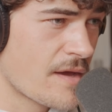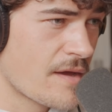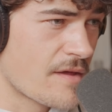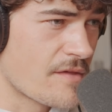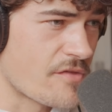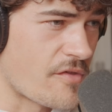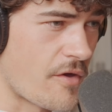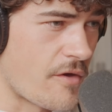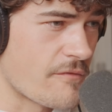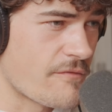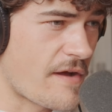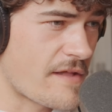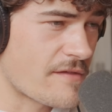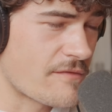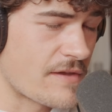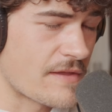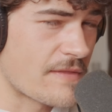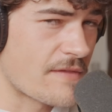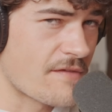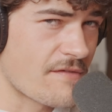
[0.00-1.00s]
So
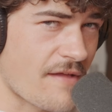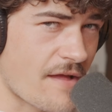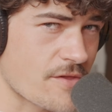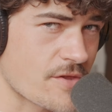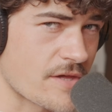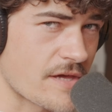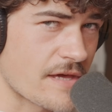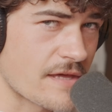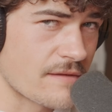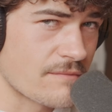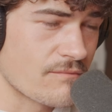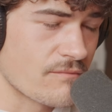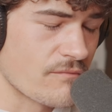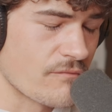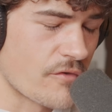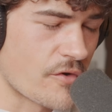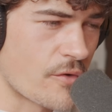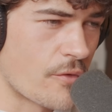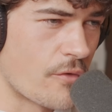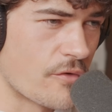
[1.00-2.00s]
effectively, this is actually
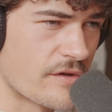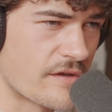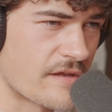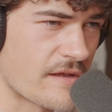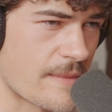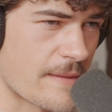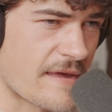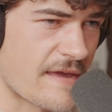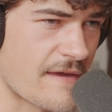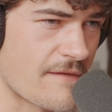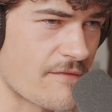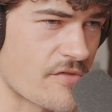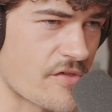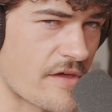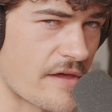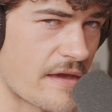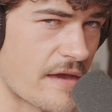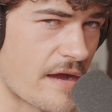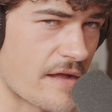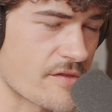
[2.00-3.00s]
recorded in the key of
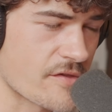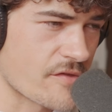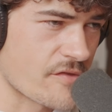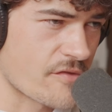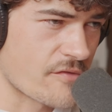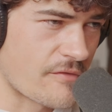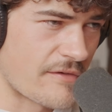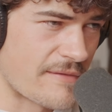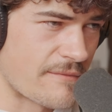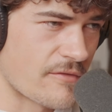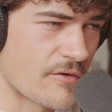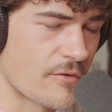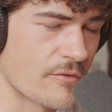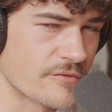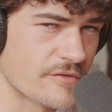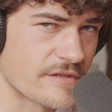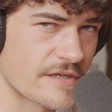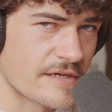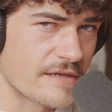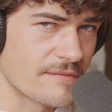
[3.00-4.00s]
C. I just screen
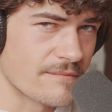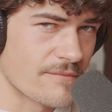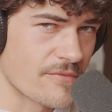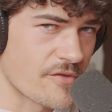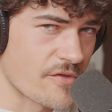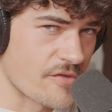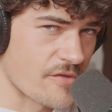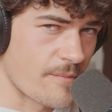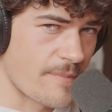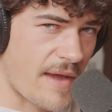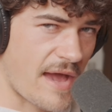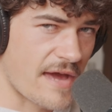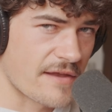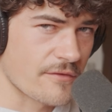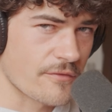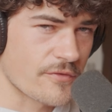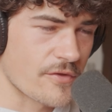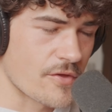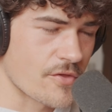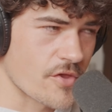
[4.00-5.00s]
recorded it. It's just a pad
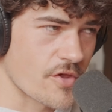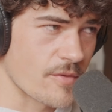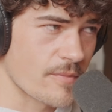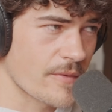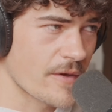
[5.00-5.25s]
off YouTube.